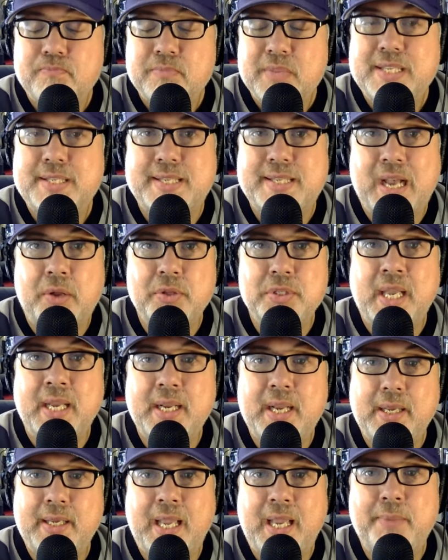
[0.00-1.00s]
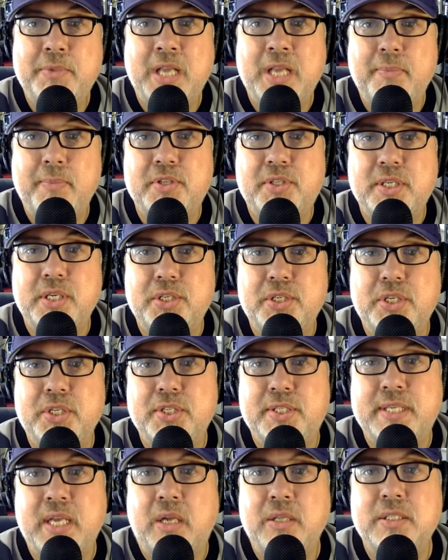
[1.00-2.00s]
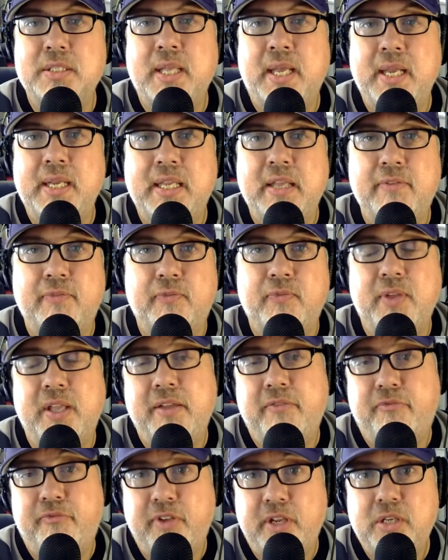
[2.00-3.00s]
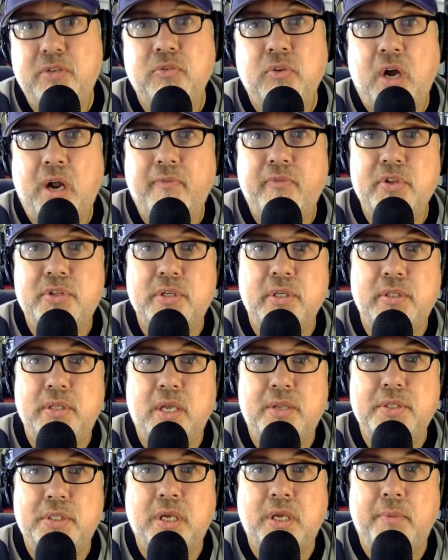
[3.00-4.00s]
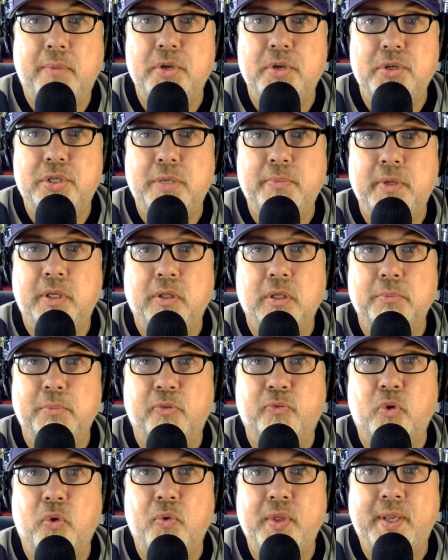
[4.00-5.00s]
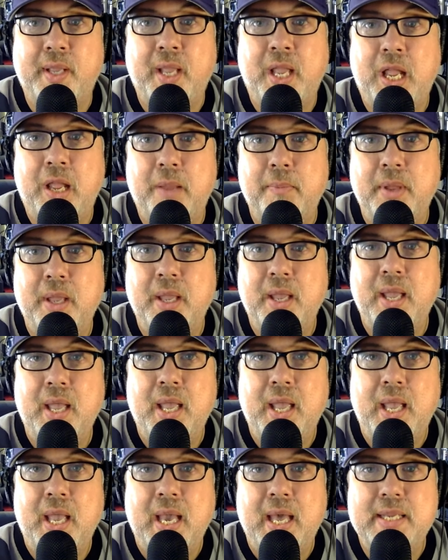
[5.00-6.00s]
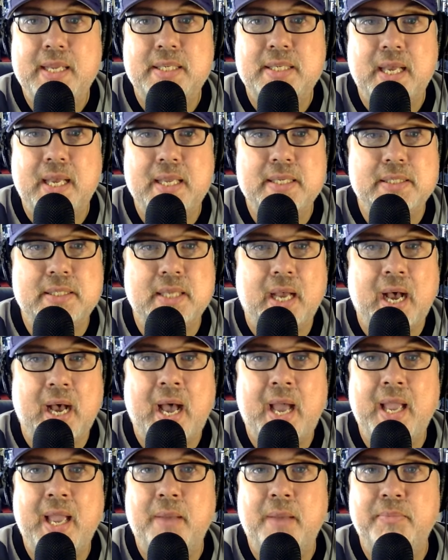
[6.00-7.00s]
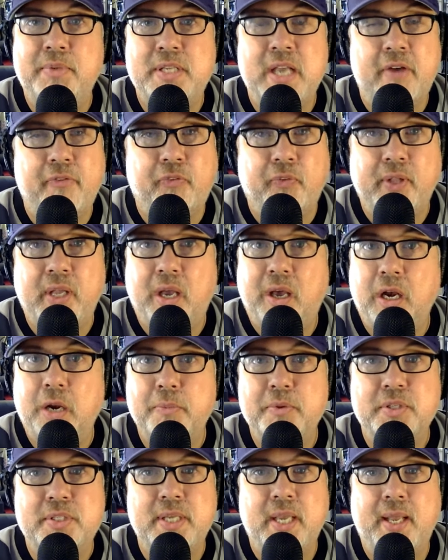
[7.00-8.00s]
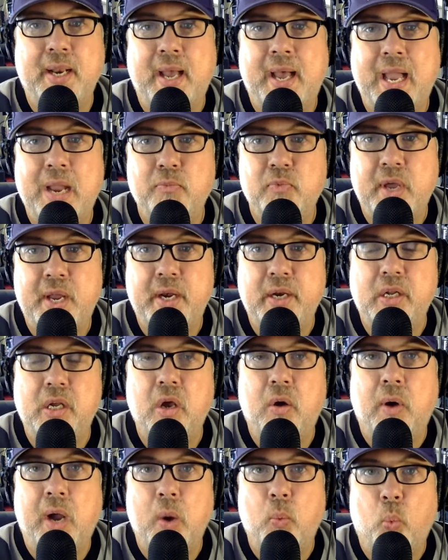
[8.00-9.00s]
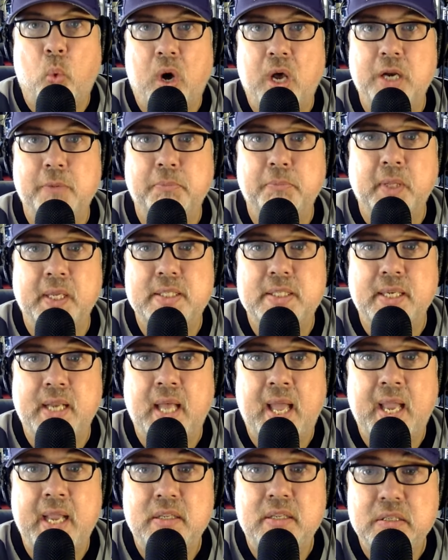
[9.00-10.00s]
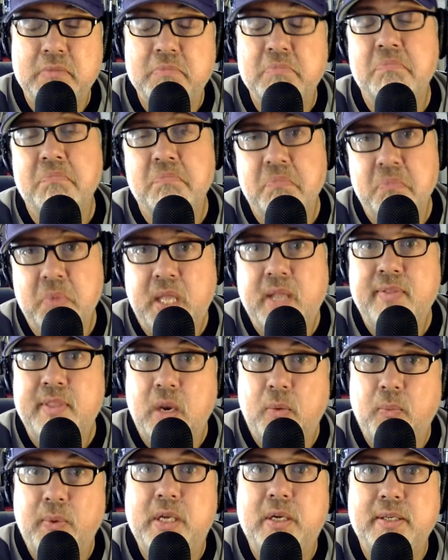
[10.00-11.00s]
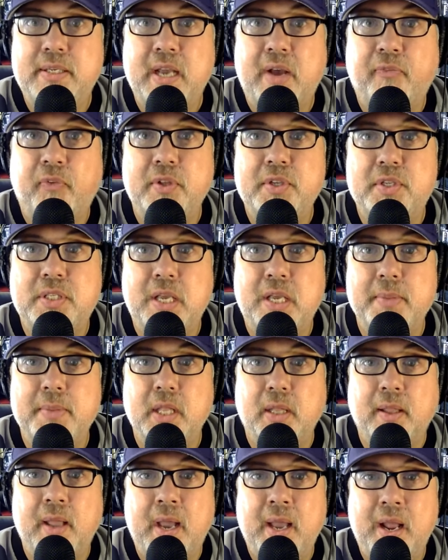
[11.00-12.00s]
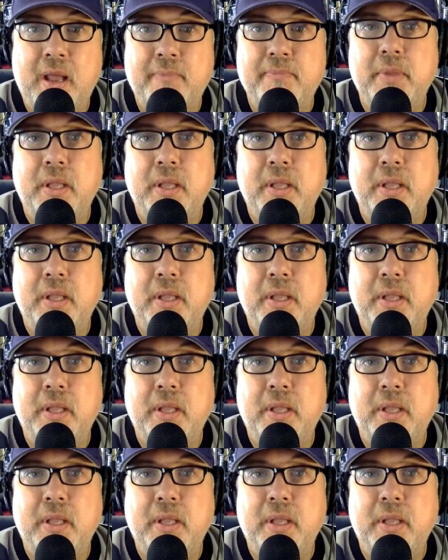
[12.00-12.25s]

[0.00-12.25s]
sounds like a game time decision. Sounds like if Viktor Arvidsson does come to Jim Hiller before the game and he says, I am definitely 100%. I am ready to go. I want to play tonight. Then we could definitely see him in the lineup.